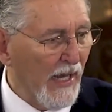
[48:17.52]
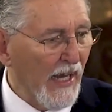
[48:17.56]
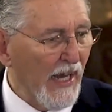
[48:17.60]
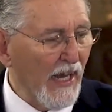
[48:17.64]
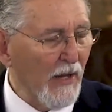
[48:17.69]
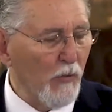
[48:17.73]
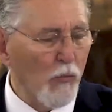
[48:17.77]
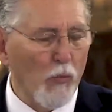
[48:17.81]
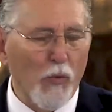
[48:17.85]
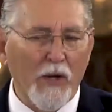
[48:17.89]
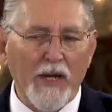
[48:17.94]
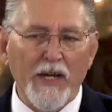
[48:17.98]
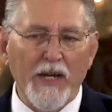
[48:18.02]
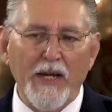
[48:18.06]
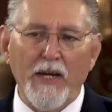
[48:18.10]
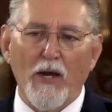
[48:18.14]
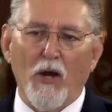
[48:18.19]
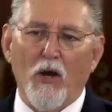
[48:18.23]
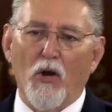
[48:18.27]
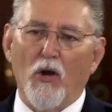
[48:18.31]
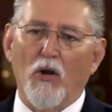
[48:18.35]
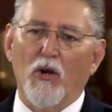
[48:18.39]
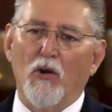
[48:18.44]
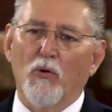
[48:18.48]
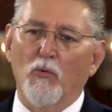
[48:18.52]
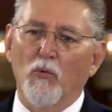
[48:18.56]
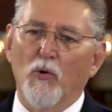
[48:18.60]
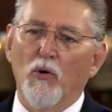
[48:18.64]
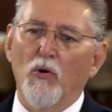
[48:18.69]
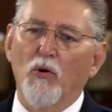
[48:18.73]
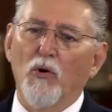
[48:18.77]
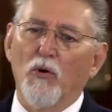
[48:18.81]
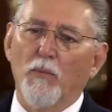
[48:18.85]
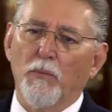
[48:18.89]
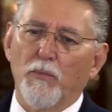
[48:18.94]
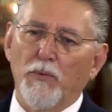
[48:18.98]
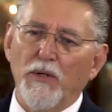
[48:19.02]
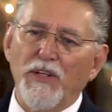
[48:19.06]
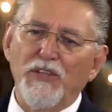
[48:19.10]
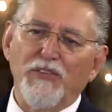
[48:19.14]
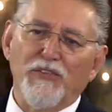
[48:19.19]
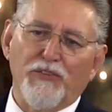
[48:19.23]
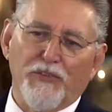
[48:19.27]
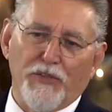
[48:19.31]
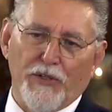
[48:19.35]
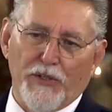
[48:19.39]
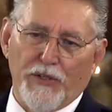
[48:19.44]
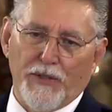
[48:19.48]
and we are a royal
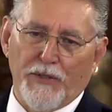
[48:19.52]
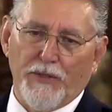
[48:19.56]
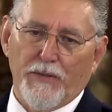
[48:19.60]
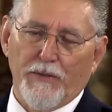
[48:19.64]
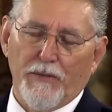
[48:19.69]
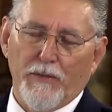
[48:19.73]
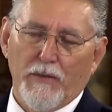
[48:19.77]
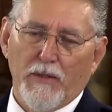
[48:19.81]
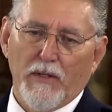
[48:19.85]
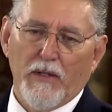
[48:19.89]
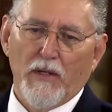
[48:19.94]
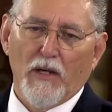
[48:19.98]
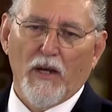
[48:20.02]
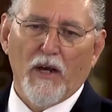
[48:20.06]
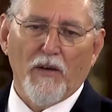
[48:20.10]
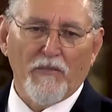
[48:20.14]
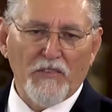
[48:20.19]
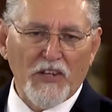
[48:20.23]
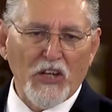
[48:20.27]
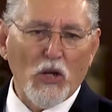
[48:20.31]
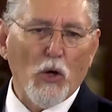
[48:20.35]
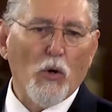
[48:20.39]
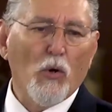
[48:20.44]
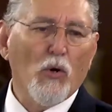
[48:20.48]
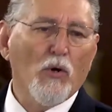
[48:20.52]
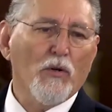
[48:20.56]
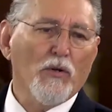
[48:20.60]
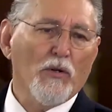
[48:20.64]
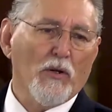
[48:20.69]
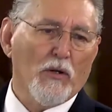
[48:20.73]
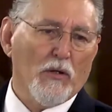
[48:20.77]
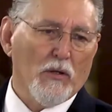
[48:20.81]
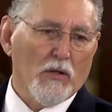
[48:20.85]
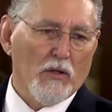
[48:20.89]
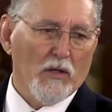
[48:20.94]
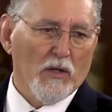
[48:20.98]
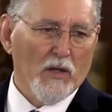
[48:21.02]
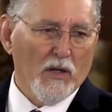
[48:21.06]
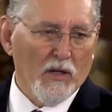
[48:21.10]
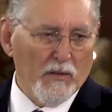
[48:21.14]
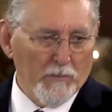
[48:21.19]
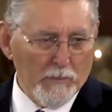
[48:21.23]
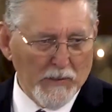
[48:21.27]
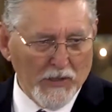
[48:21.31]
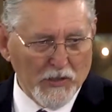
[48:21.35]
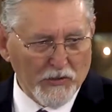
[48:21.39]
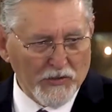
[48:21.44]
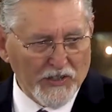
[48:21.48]
priesthood of the order
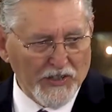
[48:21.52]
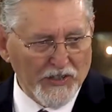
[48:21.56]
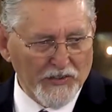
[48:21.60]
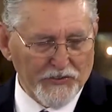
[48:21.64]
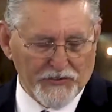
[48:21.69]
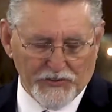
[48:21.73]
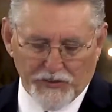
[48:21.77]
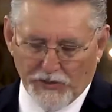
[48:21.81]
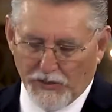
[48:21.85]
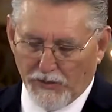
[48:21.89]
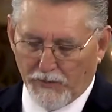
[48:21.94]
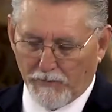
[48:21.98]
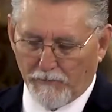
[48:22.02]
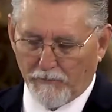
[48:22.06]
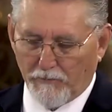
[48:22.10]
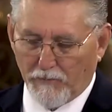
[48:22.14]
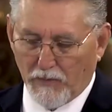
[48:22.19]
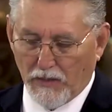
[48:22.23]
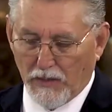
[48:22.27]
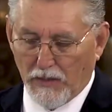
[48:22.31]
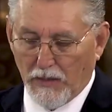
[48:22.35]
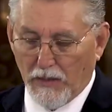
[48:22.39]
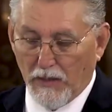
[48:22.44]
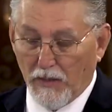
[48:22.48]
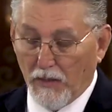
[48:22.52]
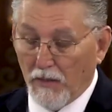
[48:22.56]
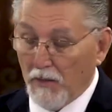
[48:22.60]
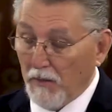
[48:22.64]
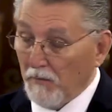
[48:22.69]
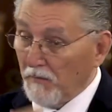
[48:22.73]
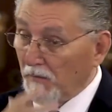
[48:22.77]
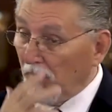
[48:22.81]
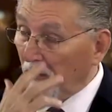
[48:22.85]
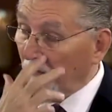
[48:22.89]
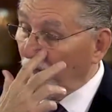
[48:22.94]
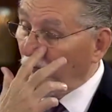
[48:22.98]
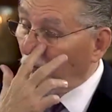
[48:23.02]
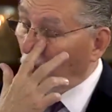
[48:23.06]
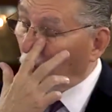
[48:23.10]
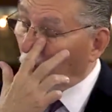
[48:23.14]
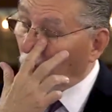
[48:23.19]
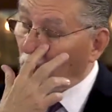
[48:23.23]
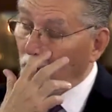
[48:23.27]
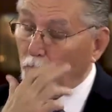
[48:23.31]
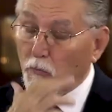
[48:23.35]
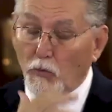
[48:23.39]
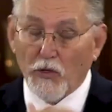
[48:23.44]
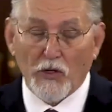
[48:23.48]
of Melchizedek.
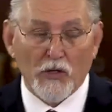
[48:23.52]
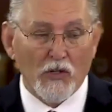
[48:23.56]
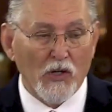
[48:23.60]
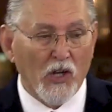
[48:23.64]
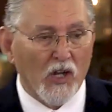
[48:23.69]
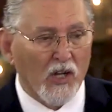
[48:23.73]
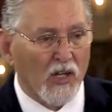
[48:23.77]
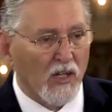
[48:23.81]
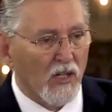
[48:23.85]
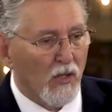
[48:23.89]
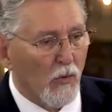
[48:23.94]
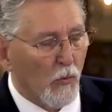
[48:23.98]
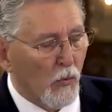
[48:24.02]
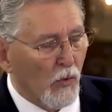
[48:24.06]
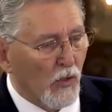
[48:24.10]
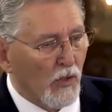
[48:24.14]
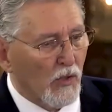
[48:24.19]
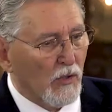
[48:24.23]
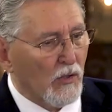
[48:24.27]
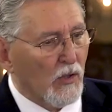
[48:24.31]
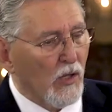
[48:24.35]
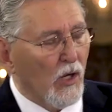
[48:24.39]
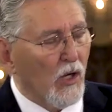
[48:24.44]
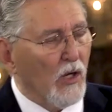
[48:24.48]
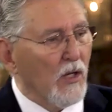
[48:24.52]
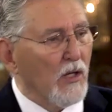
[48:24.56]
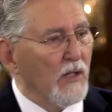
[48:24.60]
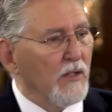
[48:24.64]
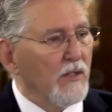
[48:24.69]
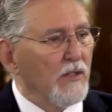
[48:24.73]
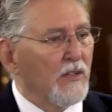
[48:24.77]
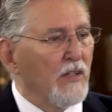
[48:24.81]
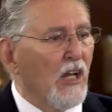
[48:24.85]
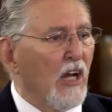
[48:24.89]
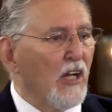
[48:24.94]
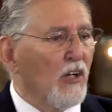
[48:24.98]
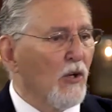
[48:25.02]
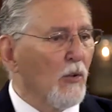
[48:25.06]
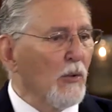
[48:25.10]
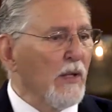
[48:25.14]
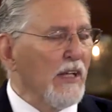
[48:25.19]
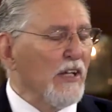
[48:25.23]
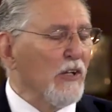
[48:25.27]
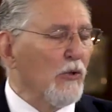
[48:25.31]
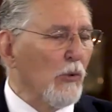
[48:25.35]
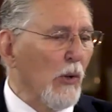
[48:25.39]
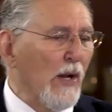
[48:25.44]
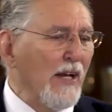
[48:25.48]
Therefore, we're not, we're not
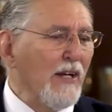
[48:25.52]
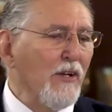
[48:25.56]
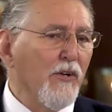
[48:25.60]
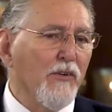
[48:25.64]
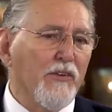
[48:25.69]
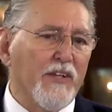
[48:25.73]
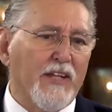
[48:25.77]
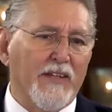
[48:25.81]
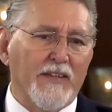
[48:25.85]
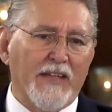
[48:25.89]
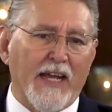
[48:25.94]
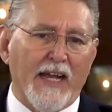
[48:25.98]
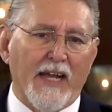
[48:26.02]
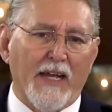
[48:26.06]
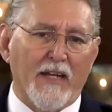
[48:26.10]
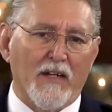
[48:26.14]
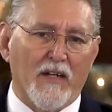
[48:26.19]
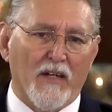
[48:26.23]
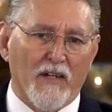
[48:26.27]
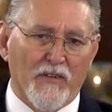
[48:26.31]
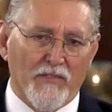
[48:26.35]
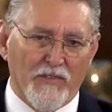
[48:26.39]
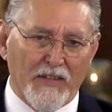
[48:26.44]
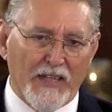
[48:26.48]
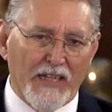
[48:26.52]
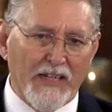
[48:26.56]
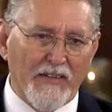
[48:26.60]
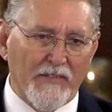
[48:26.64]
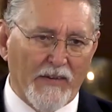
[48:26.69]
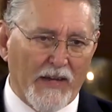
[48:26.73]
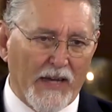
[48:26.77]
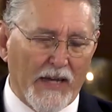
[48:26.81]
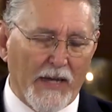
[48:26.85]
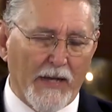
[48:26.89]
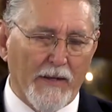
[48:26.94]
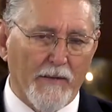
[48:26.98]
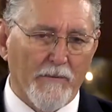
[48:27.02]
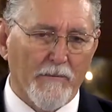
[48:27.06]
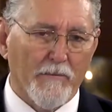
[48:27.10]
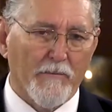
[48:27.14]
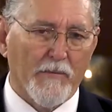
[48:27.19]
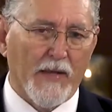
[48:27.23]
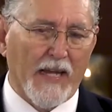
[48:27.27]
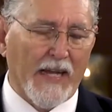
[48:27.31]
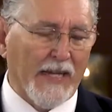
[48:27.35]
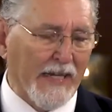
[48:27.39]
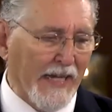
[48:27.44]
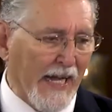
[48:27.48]
only greater than that of Levi
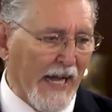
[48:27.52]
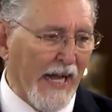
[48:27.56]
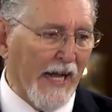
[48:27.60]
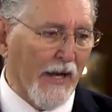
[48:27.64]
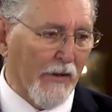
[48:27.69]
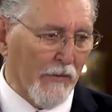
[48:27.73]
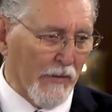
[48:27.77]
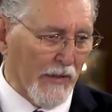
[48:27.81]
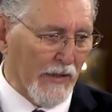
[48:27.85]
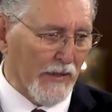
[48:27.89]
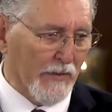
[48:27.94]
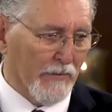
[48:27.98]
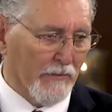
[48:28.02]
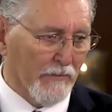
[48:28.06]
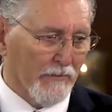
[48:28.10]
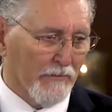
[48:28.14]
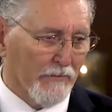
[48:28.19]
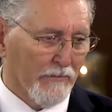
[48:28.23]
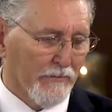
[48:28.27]
and Aaron,